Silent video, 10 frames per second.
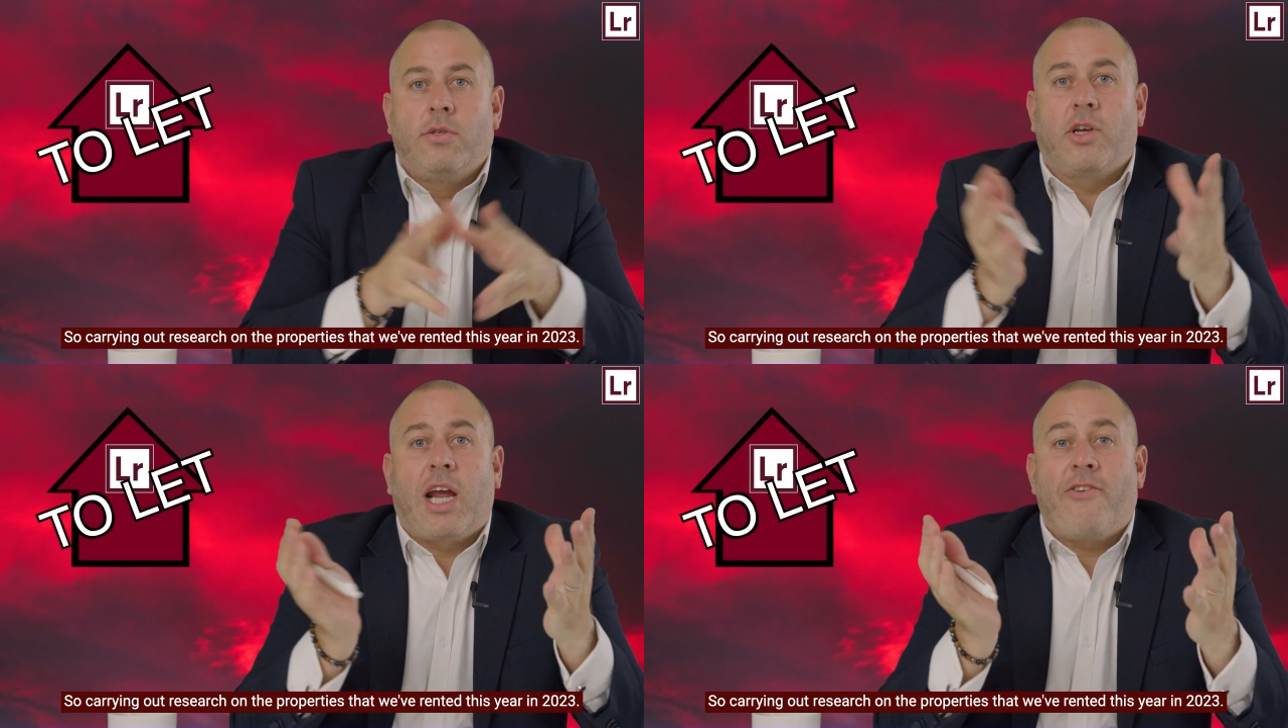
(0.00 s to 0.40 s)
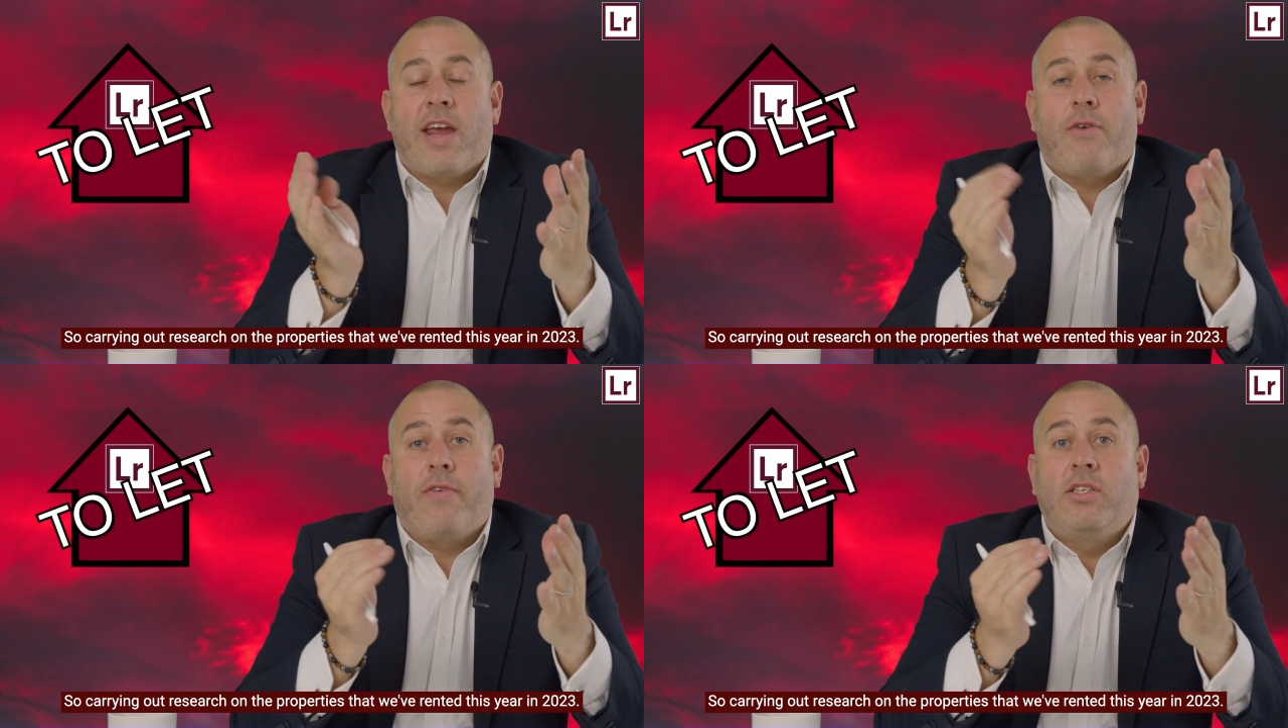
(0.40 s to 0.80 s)
So carrying
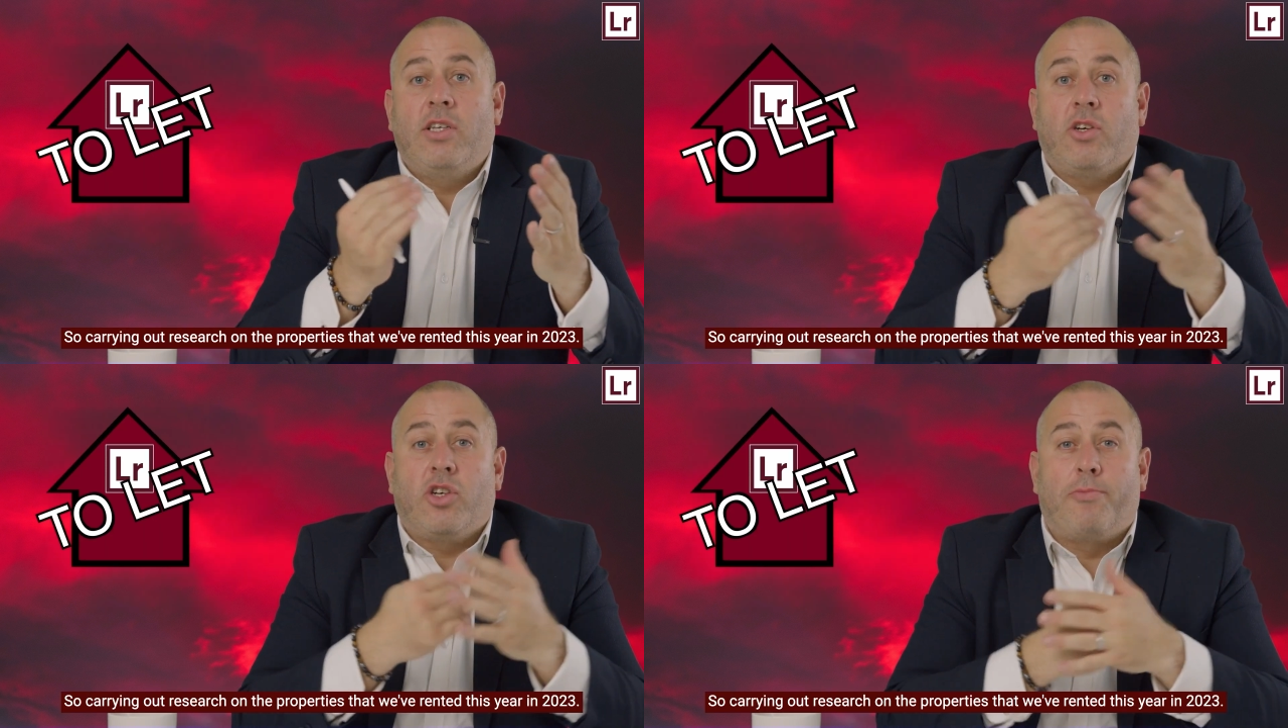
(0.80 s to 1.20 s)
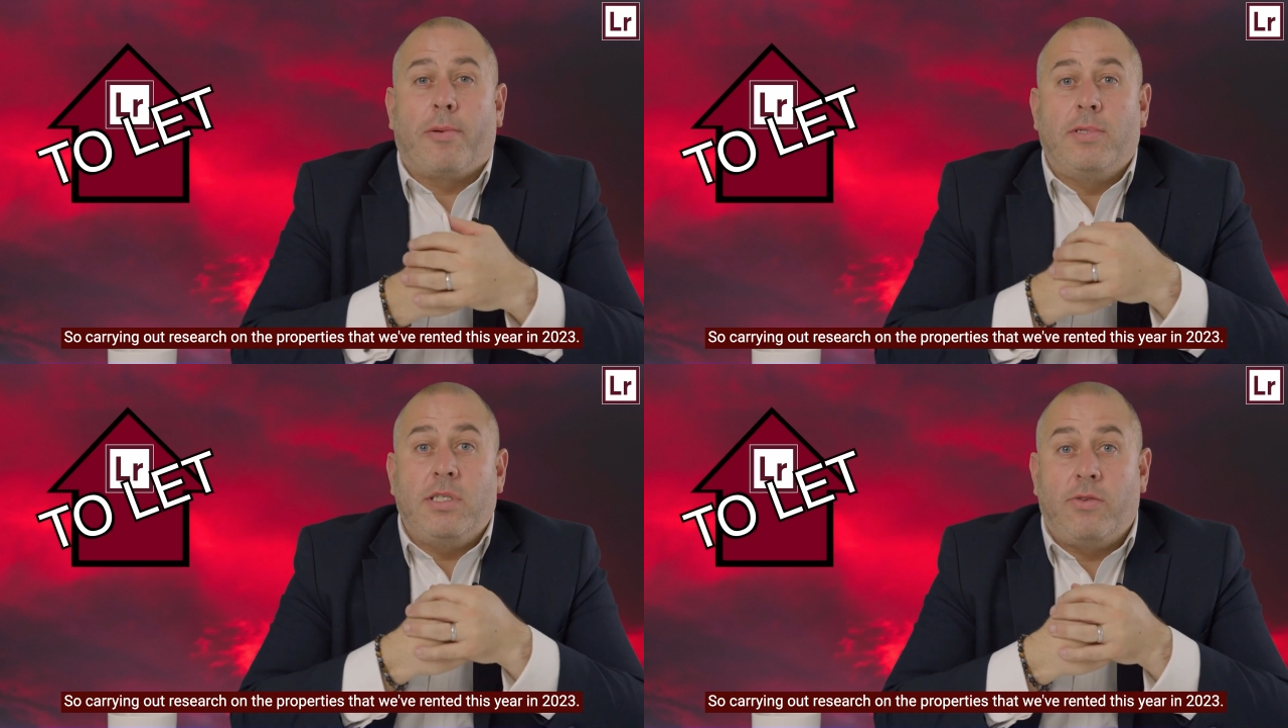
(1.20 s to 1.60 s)
out research on the
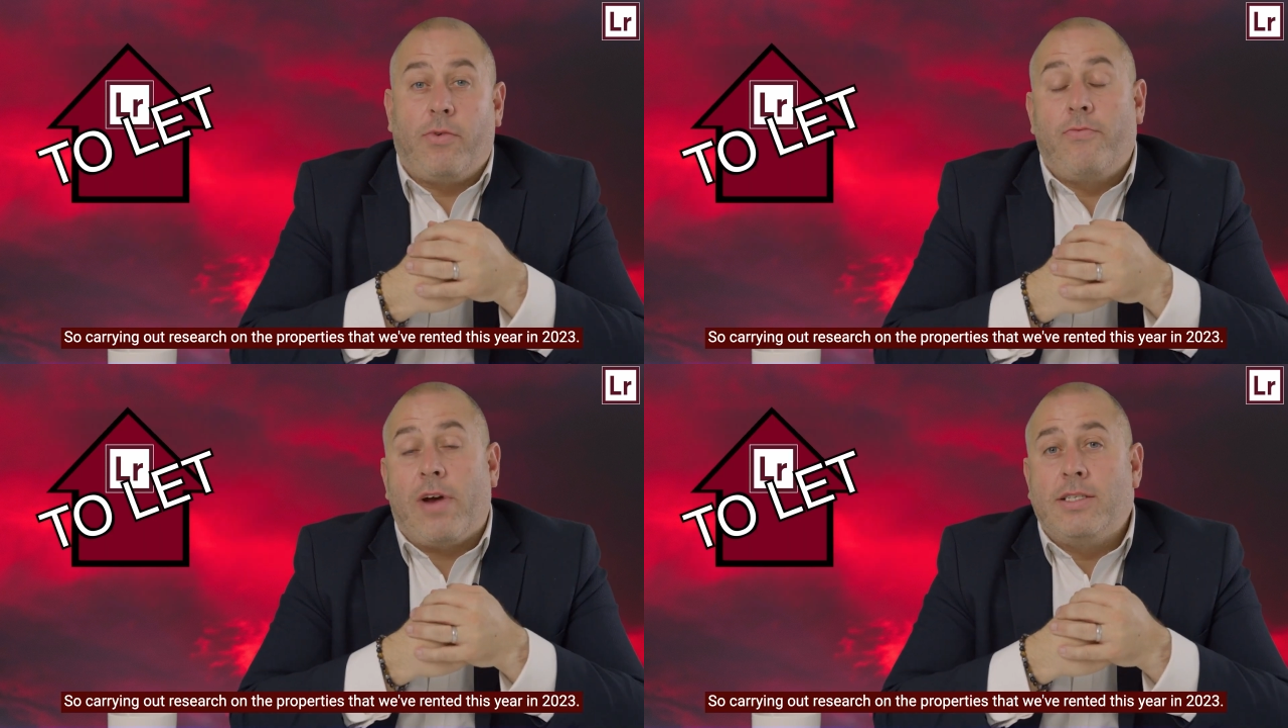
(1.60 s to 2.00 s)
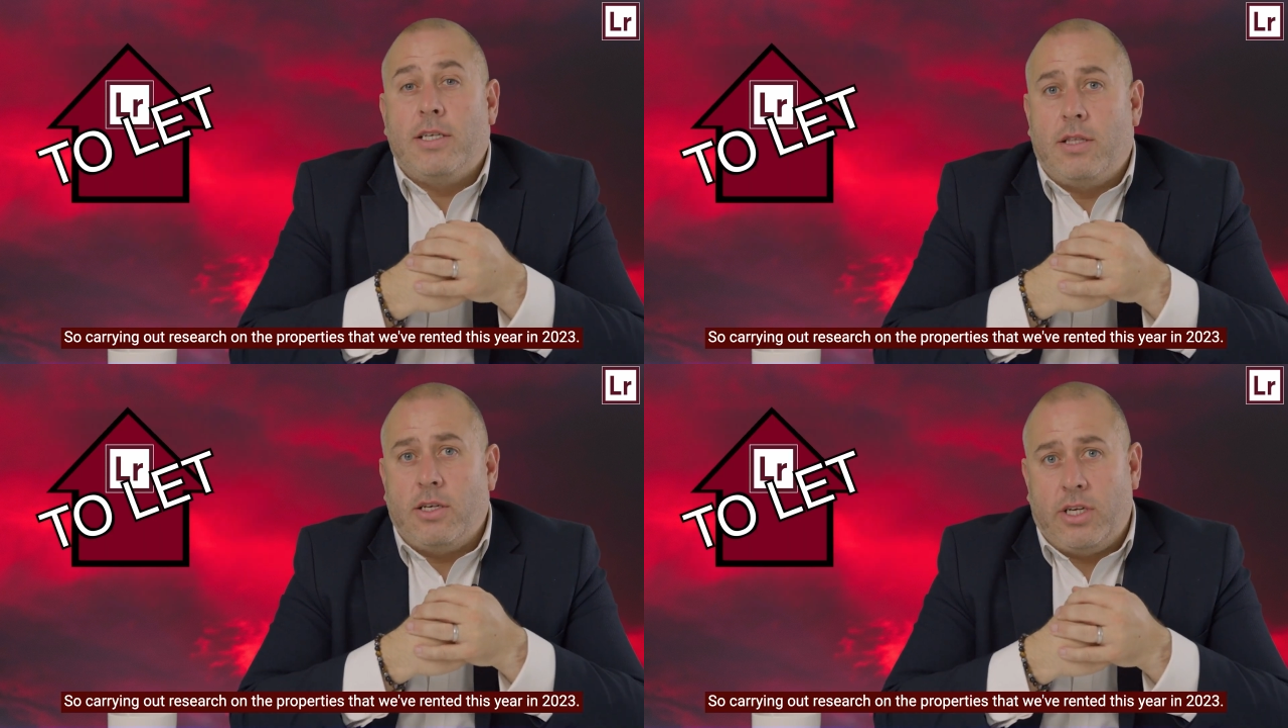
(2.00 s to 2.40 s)
properties that we've
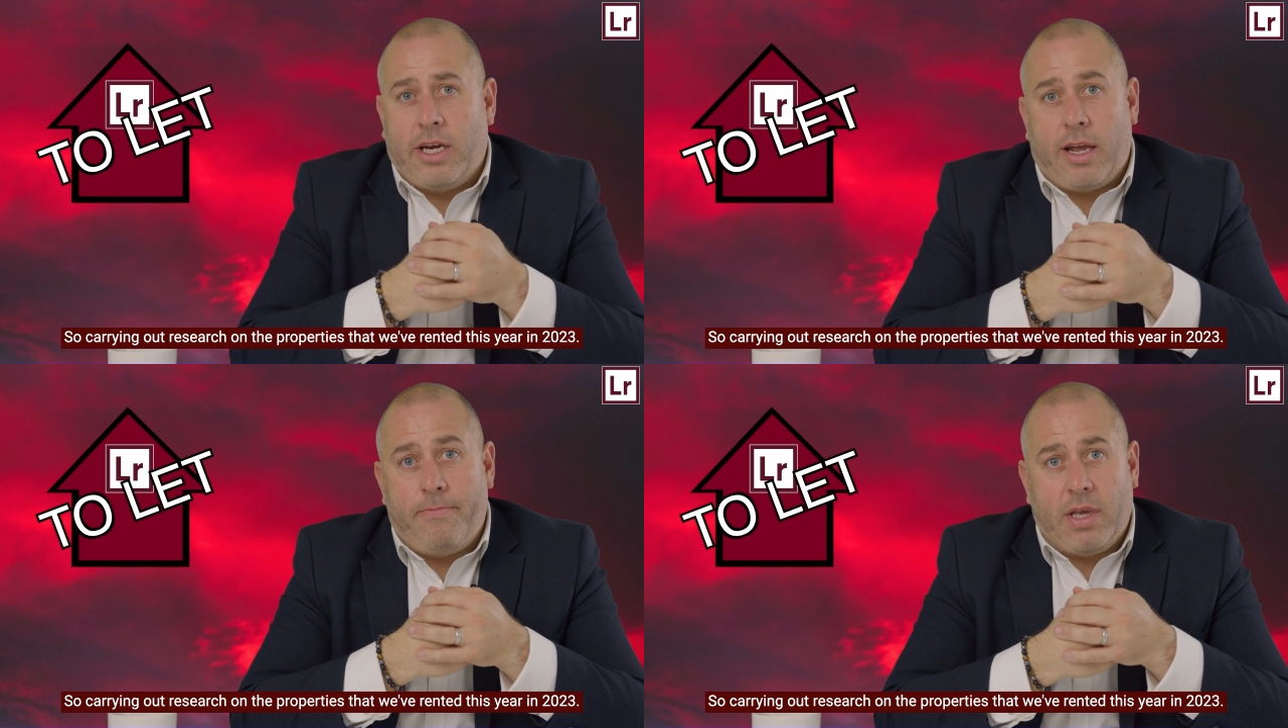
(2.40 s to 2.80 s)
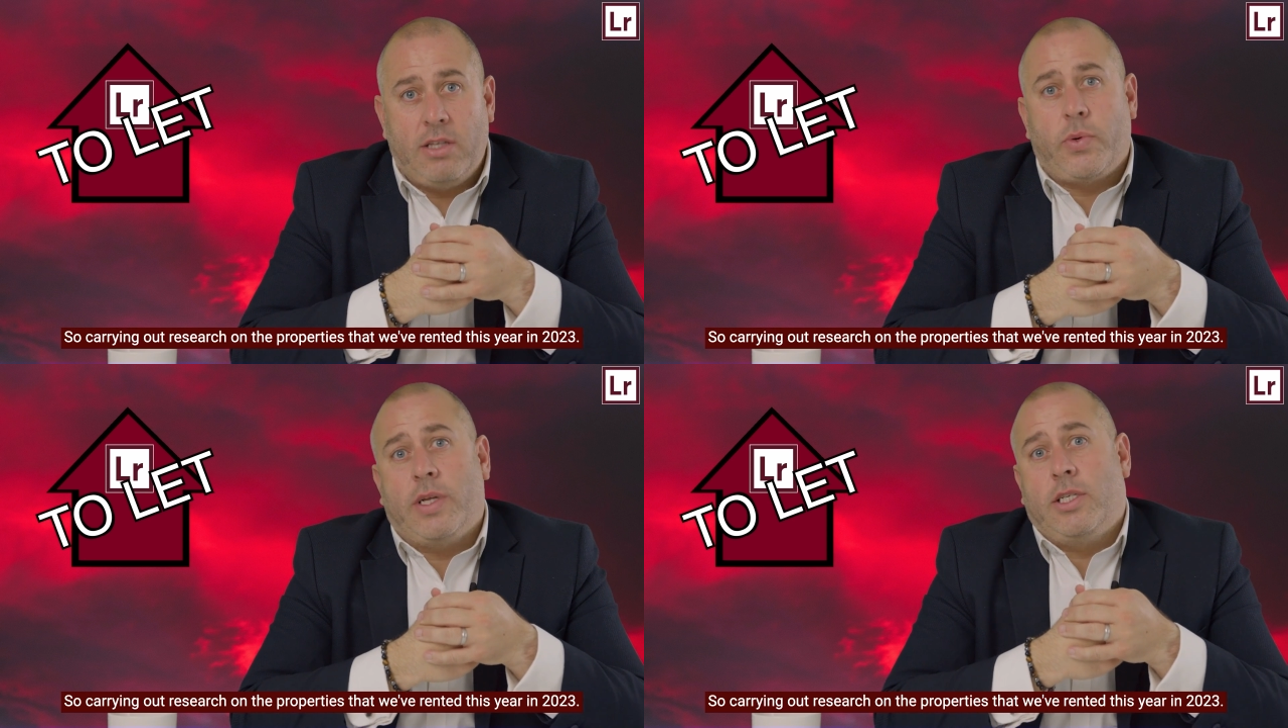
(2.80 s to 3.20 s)
rented this year in
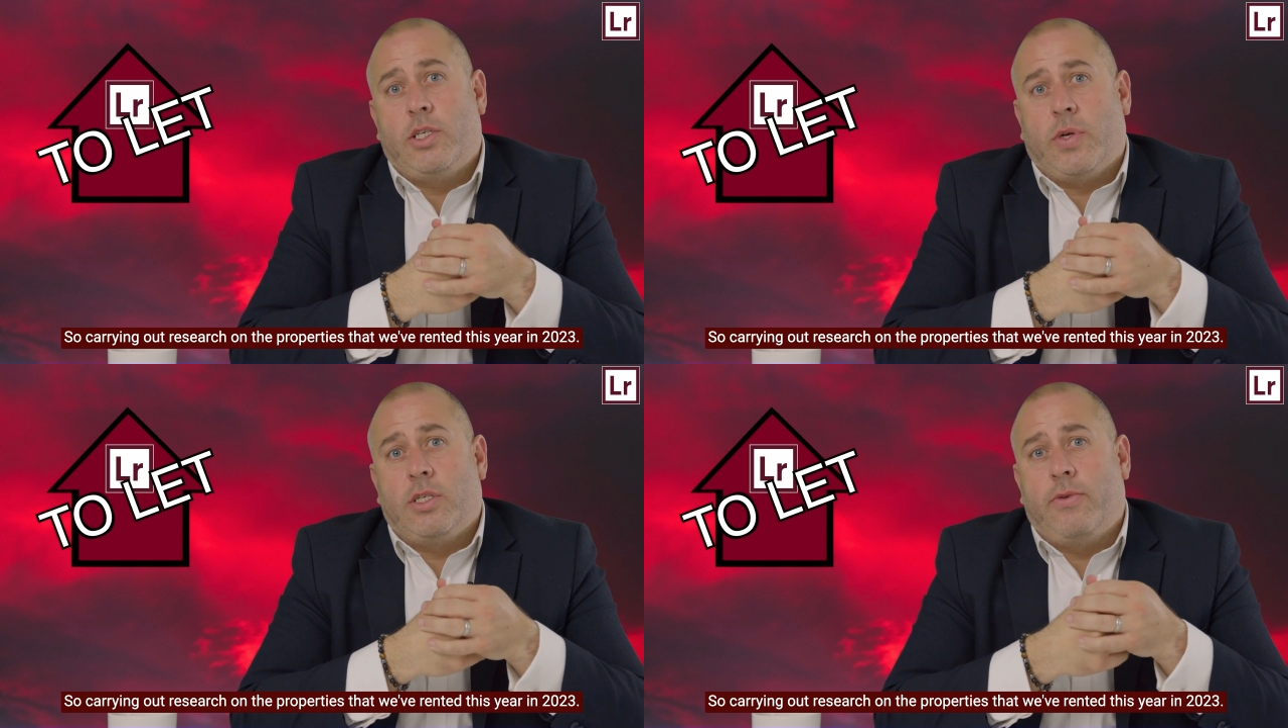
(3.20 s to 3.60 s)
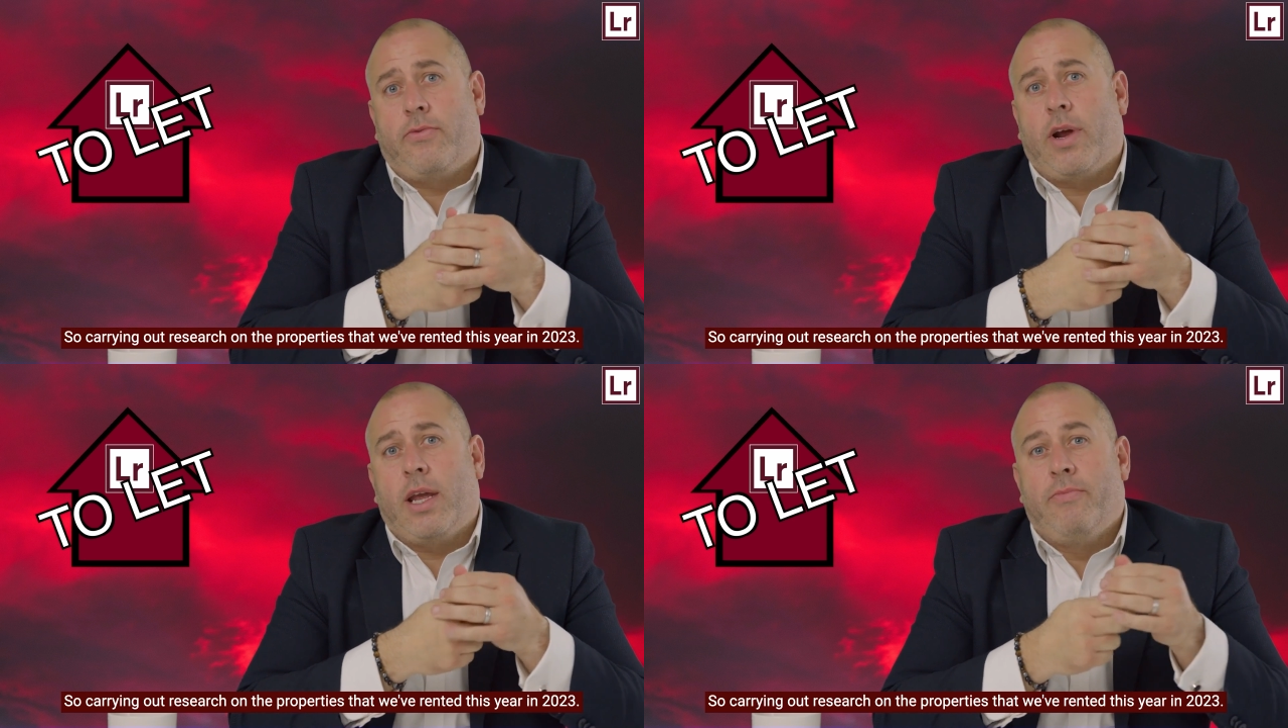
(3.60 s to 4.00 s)

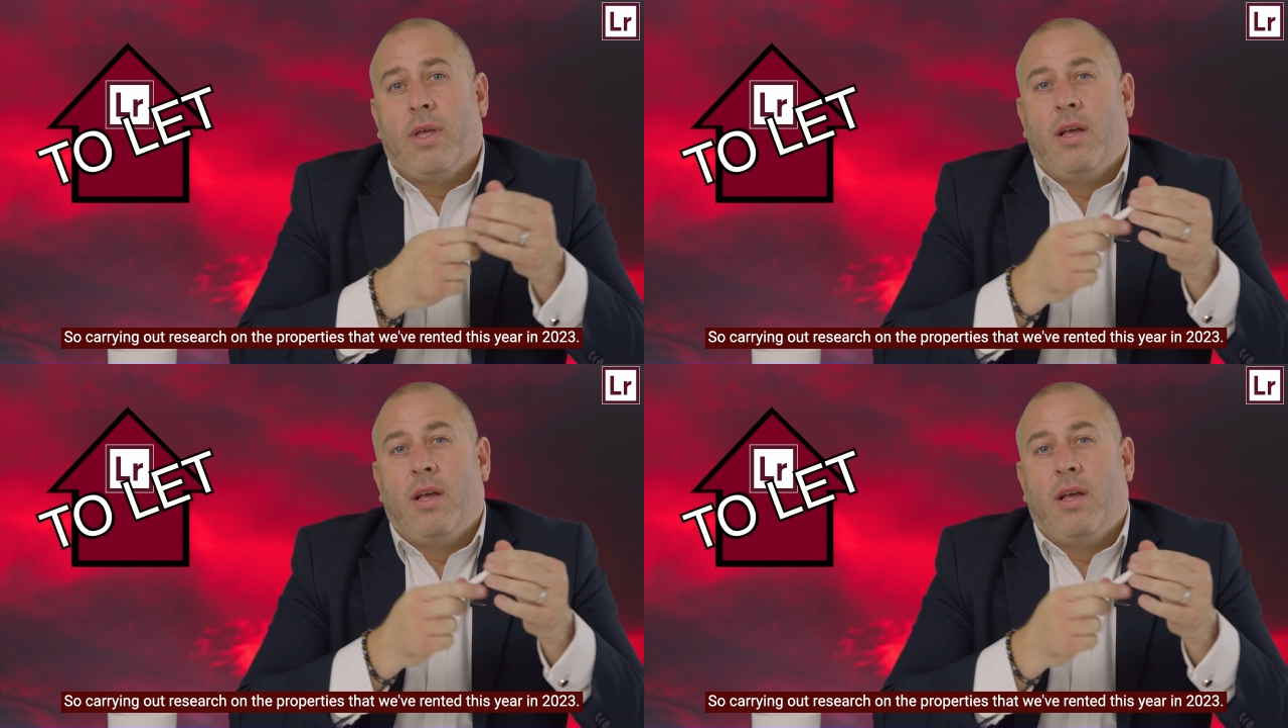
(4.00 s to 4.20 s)
2023,